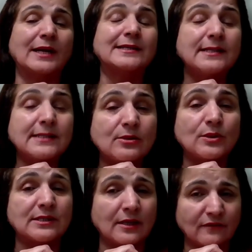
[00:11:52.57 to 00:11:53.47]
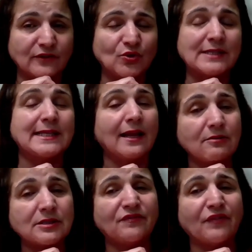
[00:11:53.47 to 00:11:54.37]
assist those individuals
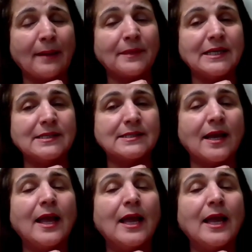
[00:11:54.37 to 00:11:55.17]
and those families